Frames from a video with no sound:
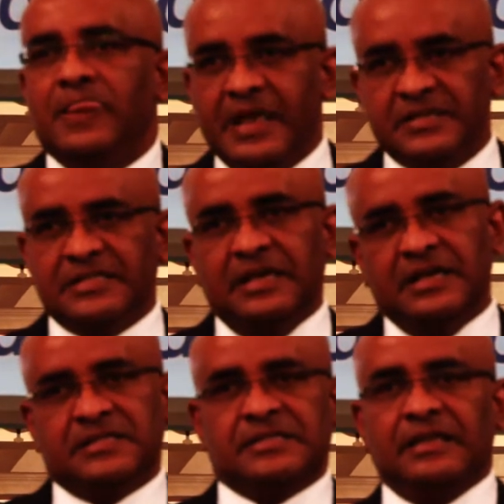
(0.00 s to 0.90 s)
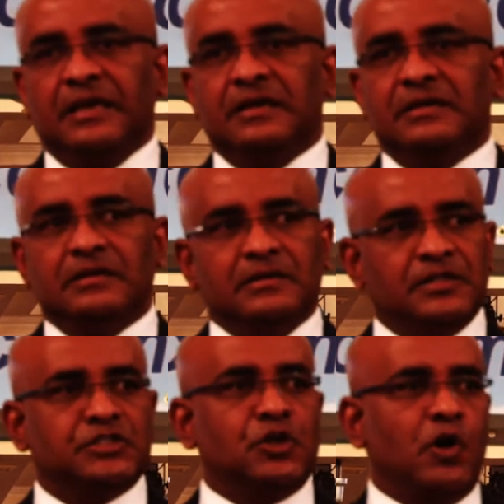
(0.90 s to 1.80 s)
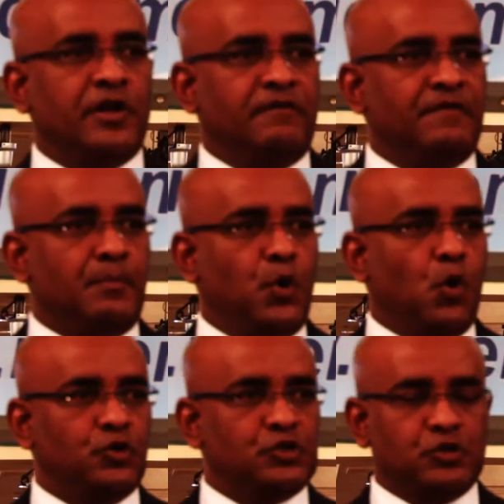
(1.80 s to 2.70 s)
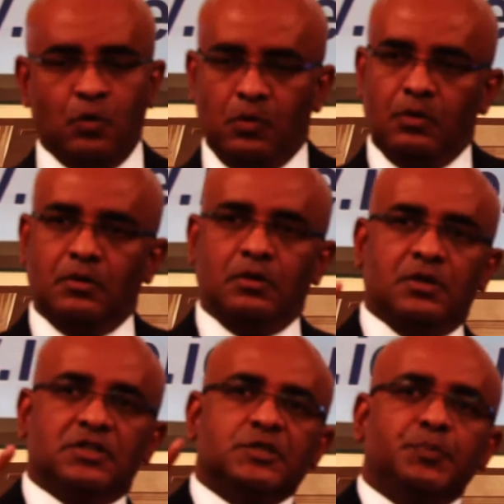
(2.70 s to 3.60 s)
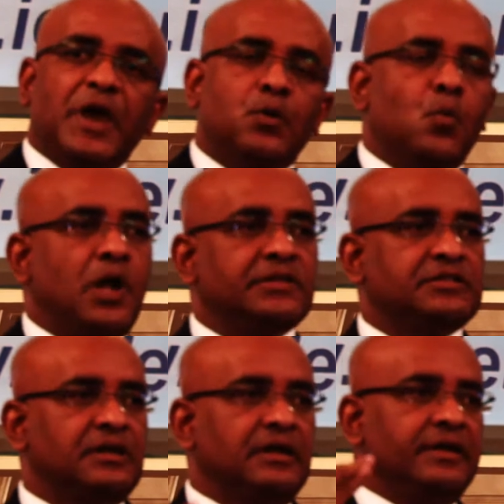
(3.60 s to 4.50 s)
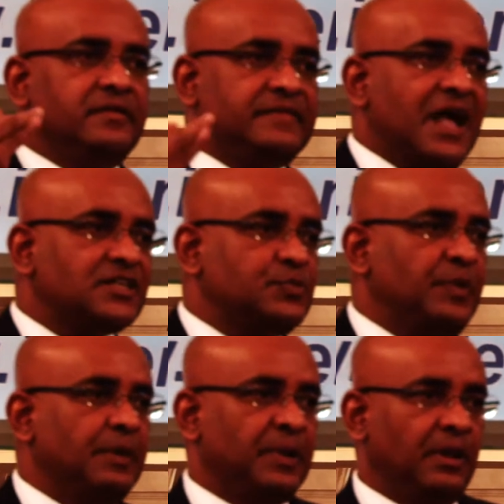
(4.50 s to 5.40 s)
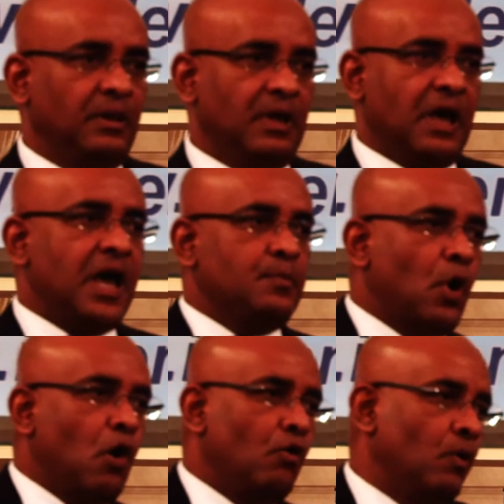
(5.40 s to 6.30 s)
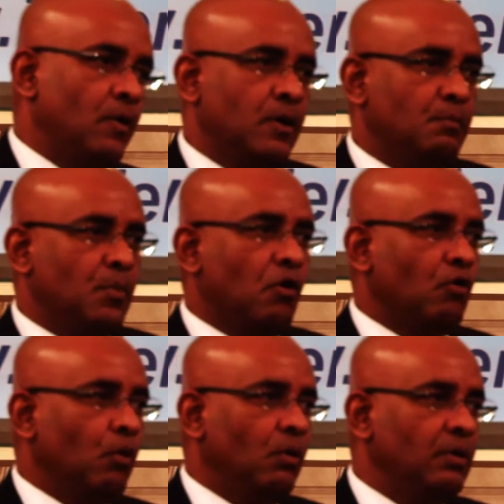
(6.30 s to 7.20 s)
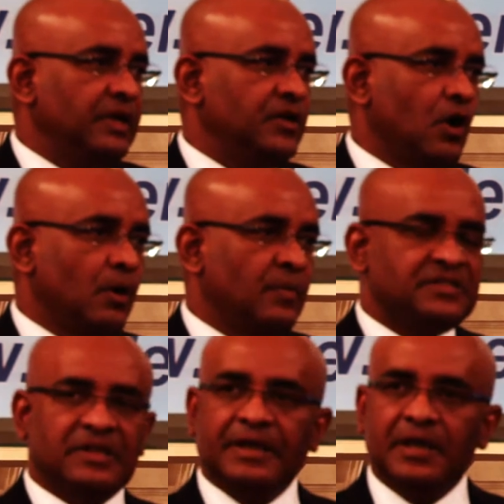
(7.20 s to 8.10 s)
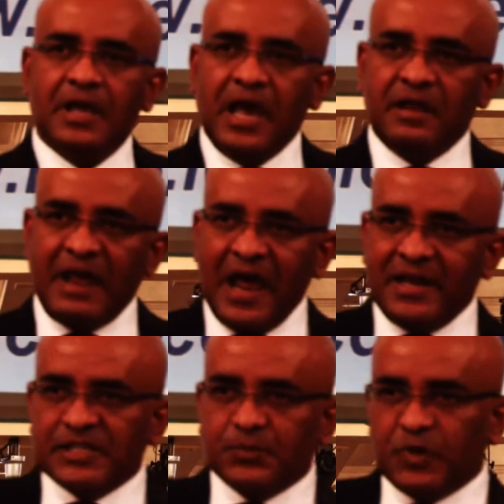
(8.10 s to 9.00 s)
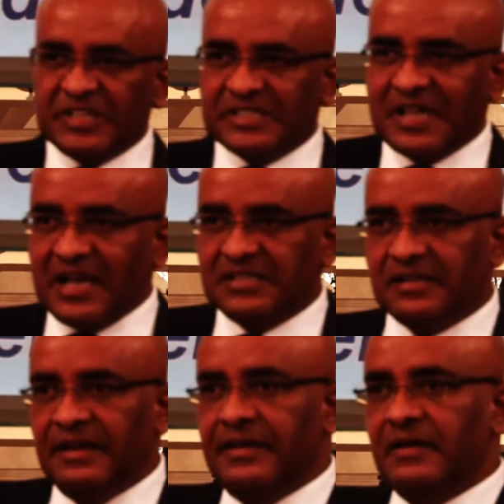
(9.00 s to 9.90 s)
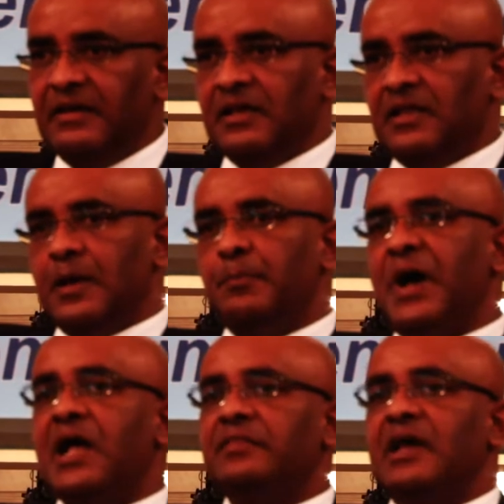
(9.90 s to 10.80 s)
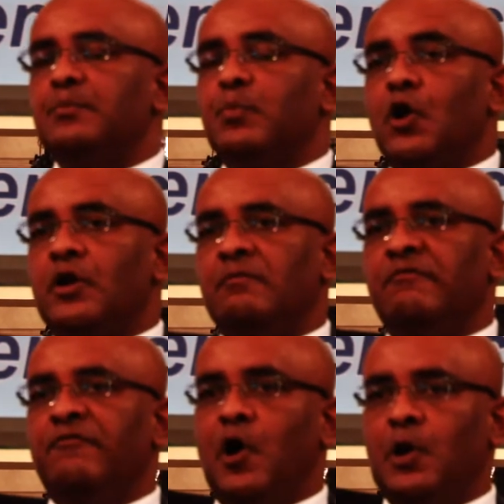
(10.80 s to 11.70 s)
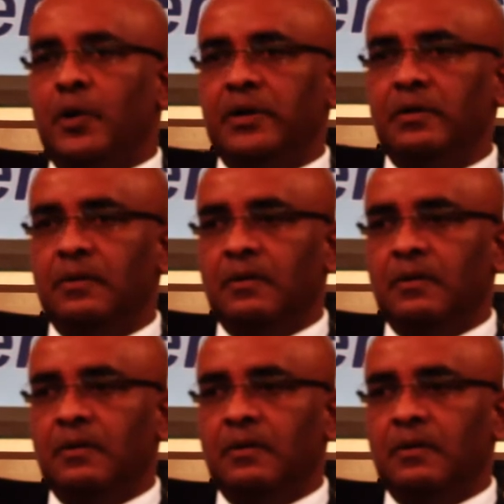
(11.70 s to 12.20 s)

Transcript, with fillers: This is the sort of approach. So spend wantonly, tax people, and borrow, borrow enormously. And that is precisely the path that Burnham followed